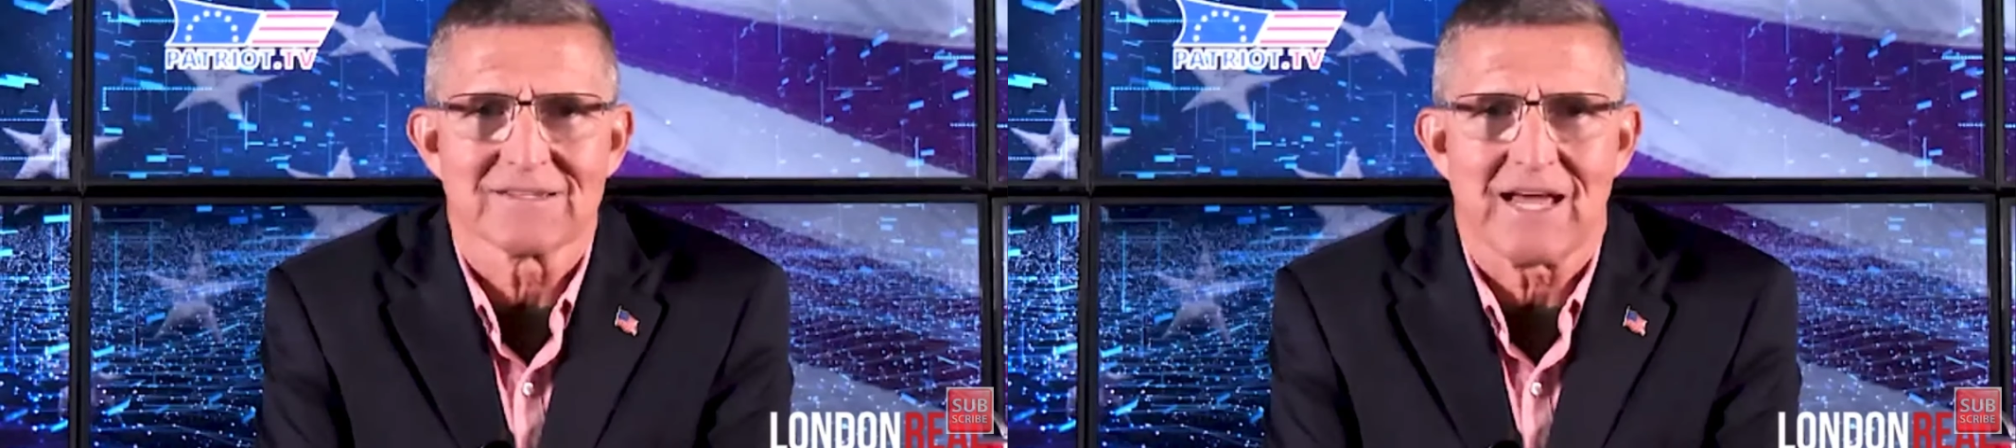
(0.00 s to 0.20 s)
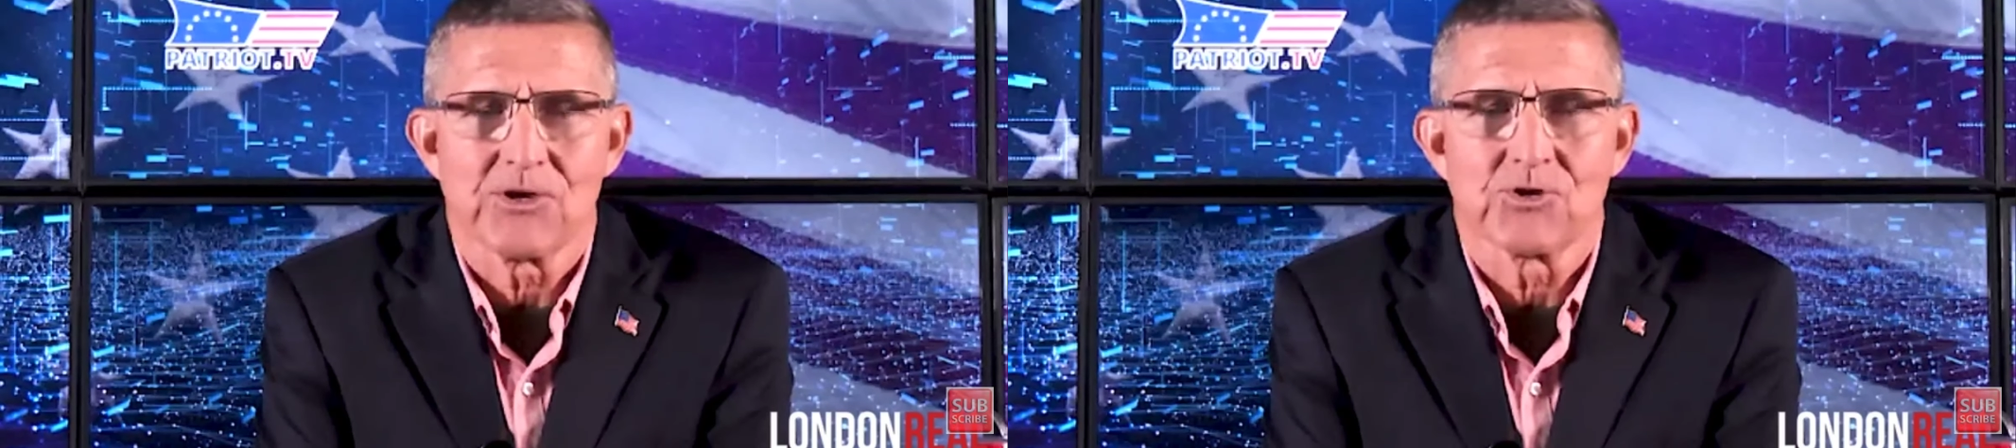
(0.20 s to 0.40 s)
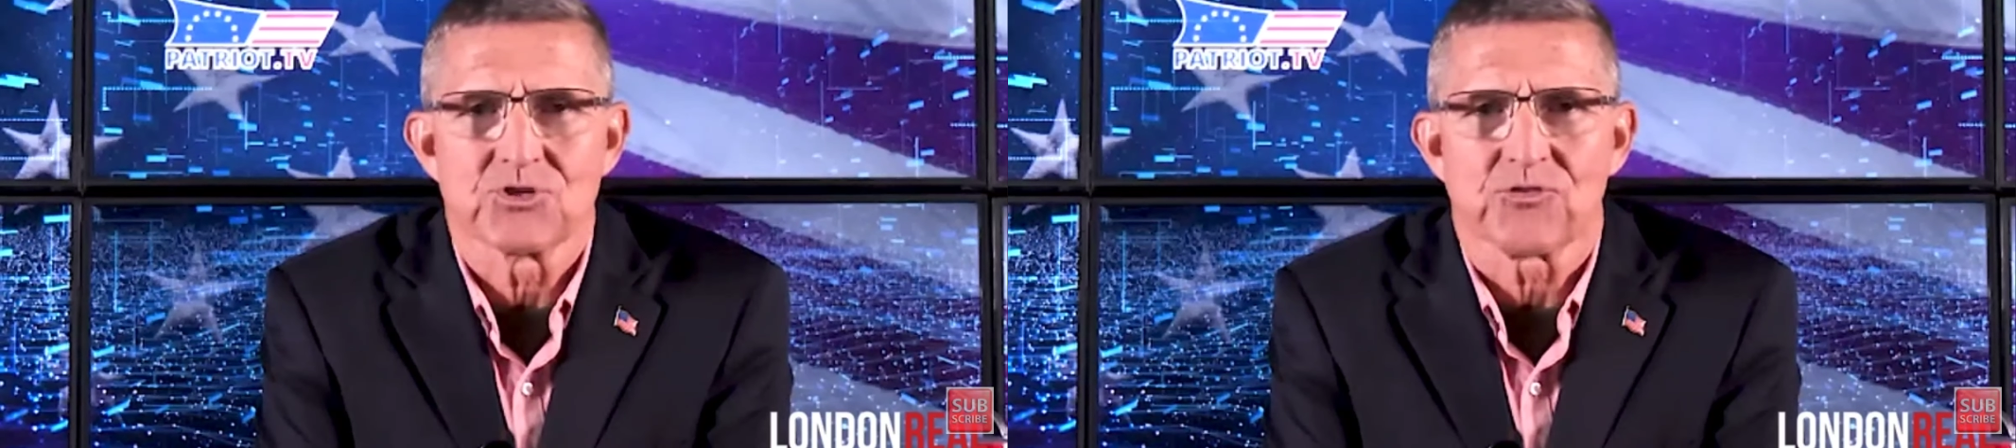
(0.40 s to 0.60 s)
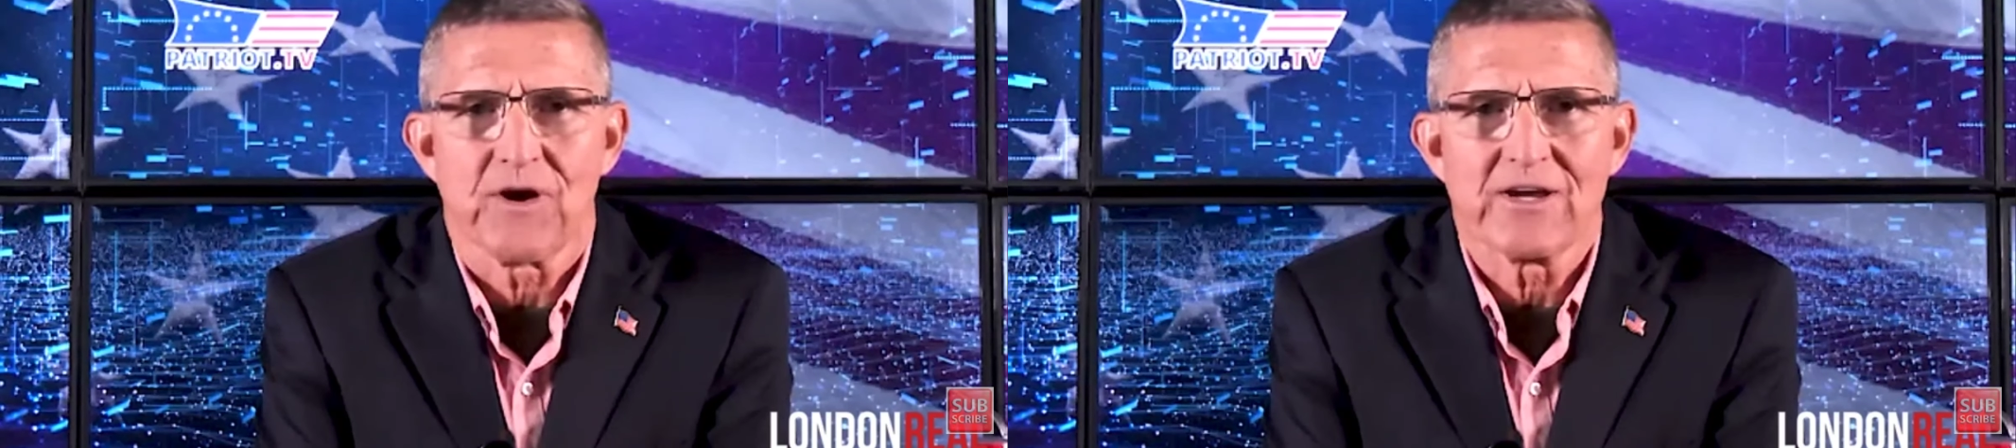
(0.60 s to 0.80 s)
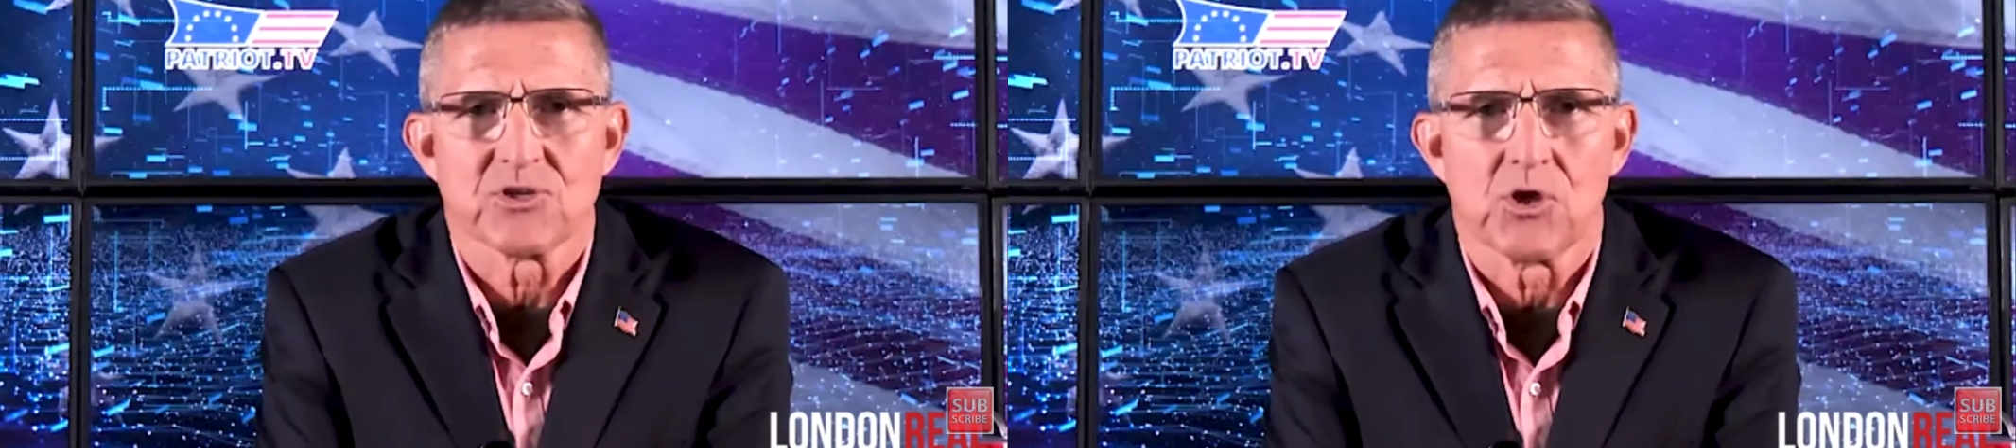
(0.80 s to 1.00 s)
I use this
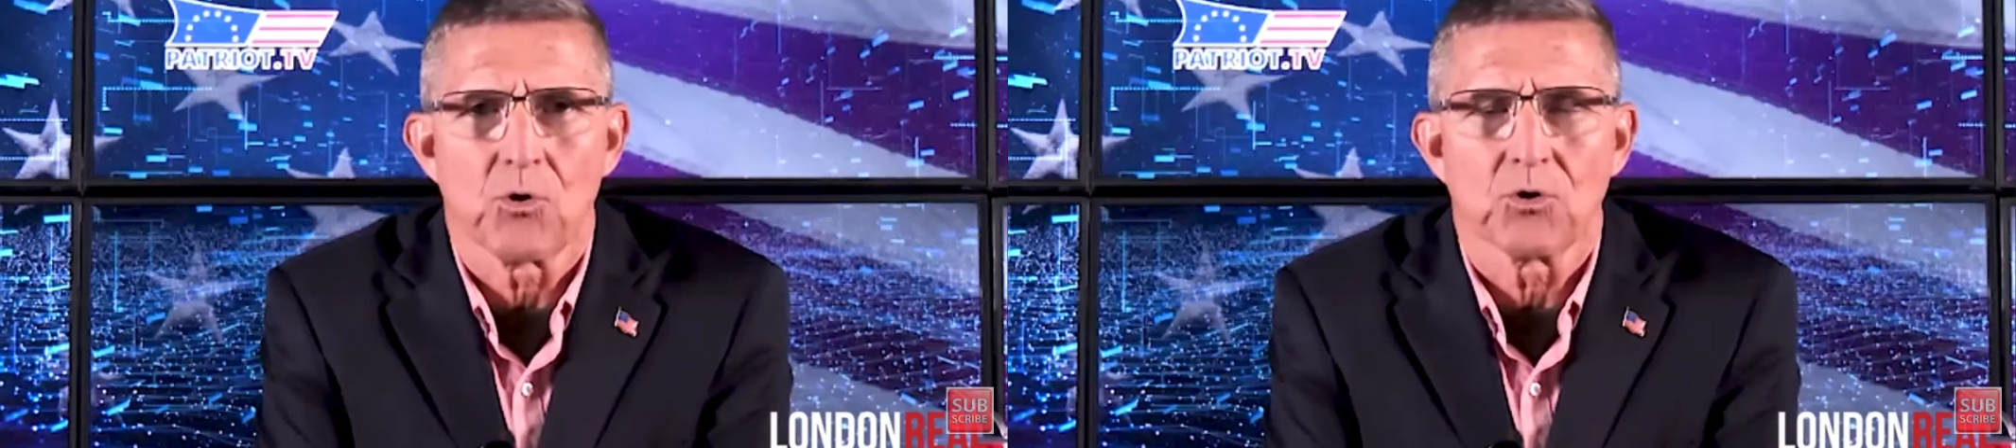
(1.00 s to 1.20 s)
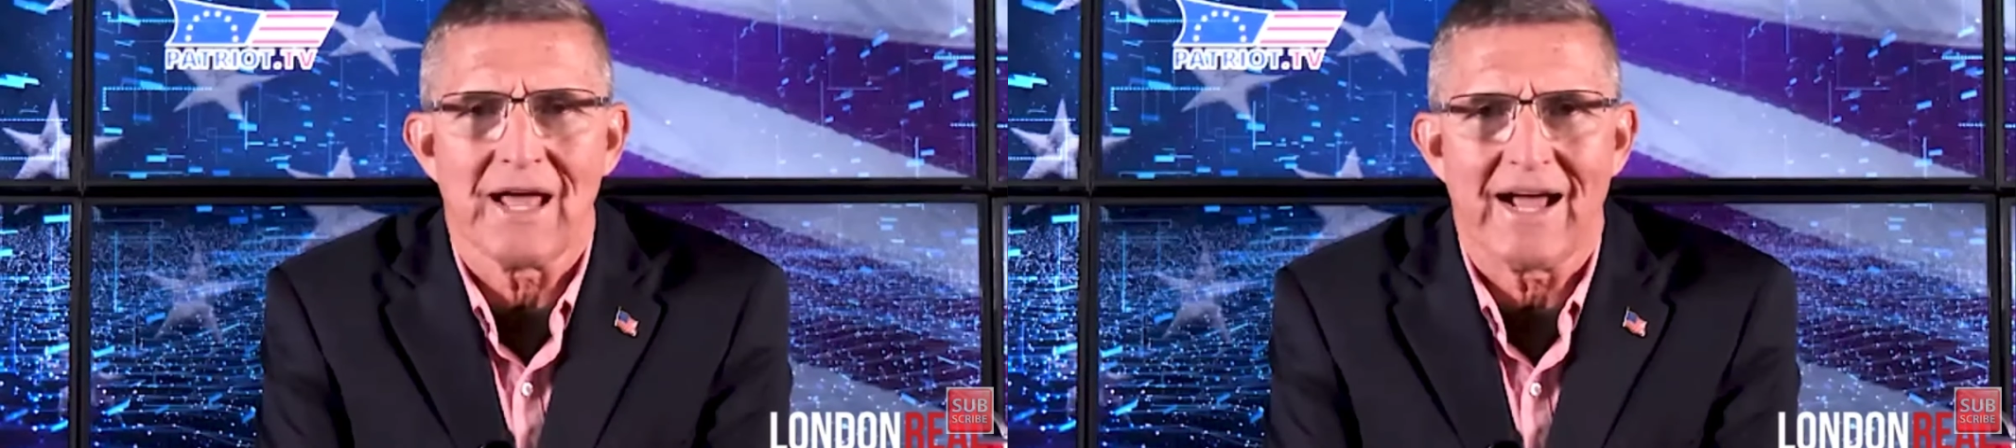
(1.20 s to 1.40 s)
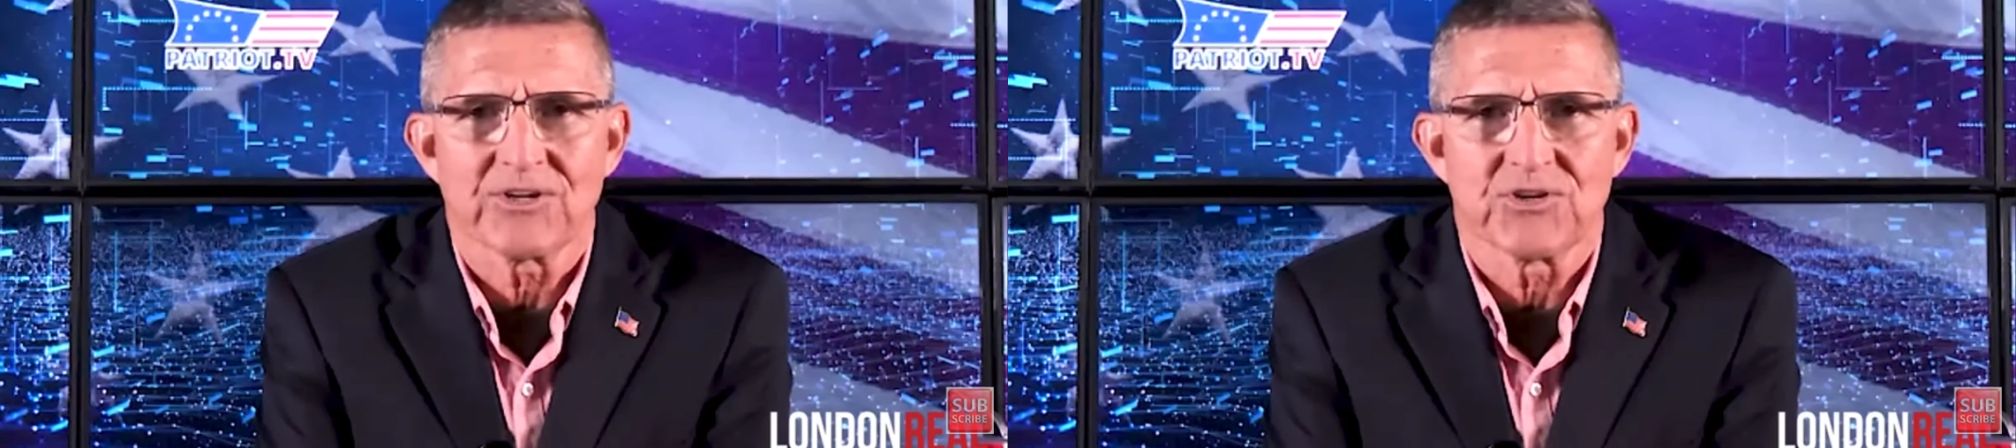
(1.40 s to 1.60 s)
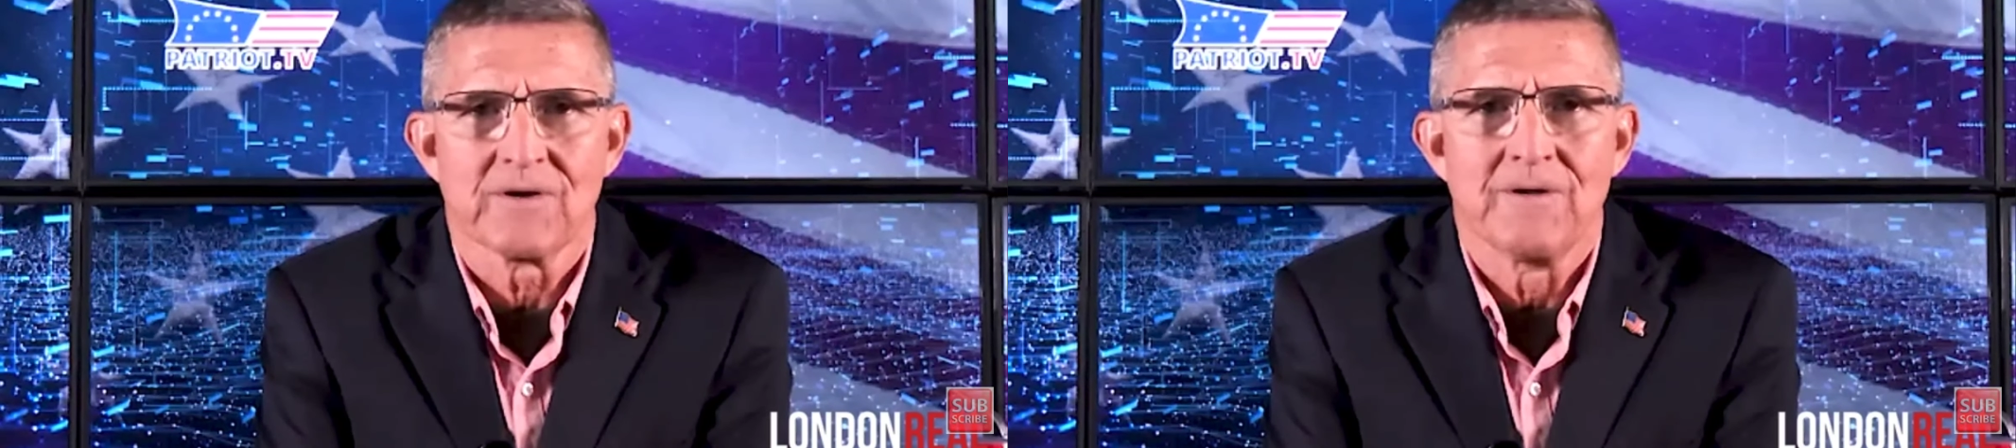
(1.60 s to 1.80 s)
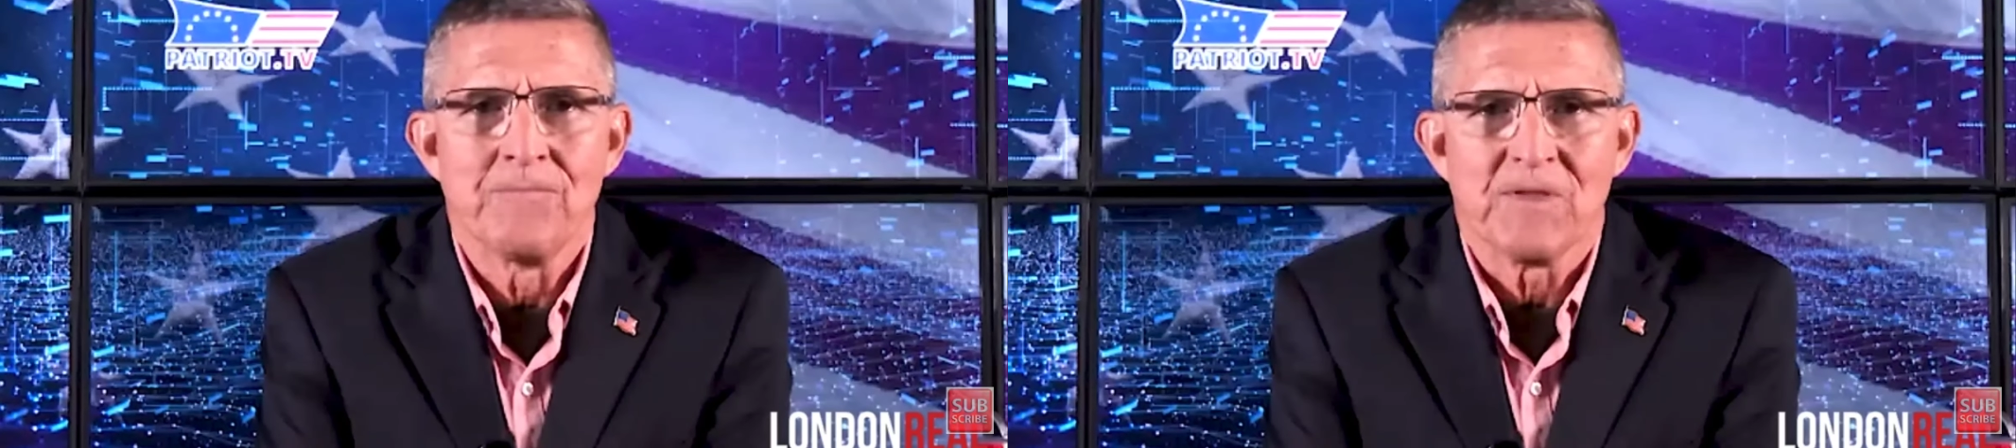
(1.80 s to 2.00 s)
phrase: local action